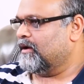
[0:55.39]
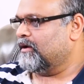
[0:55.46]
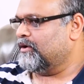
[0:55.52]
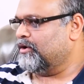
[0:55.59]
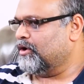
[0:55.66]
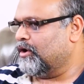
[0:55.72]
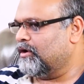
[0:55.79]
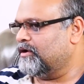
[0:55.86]

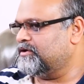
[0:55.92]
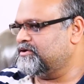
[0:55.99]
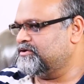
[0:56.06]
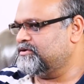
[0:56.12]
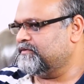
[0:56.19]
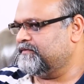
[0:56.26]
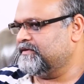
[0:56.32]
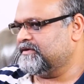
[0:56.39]

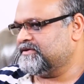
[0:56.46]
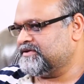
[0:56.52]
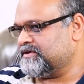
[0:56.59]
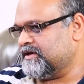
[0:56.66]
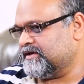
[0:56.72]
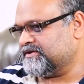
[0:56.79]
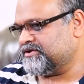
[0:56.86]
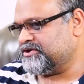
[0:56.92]
Knowledge of the
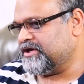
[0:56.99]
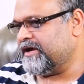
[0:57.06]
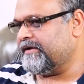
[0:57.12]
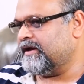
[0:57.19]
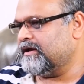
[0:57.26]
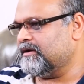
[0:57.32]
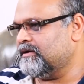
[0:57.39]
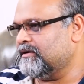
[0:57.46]

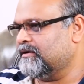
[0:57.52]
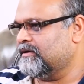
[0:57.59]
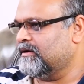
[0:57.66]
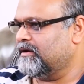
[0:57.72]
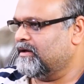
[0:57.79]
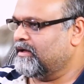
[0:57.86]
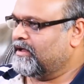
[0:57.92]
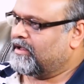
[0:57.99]
exterior
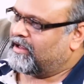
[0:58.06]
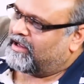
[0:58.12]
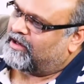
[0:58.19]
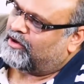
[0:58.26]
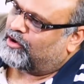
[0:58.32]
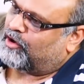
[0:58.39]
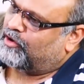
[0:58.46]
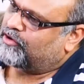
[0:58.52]

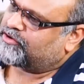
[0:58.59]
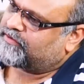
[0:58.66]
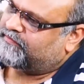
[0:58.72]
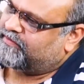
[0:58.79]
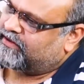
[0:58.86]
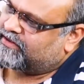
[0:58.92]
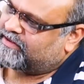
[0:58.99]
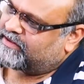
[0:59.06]
and knowledge
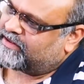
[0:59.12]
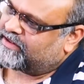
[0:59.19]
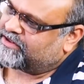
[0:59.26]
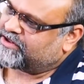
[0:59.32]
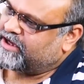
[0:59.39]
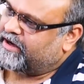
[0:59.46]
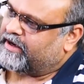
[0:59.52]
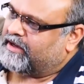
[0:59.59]
of the
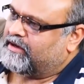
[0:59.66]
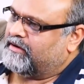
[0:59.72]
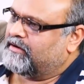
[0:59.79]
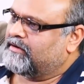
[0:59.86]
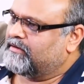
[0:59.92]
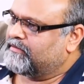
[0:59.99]
interior.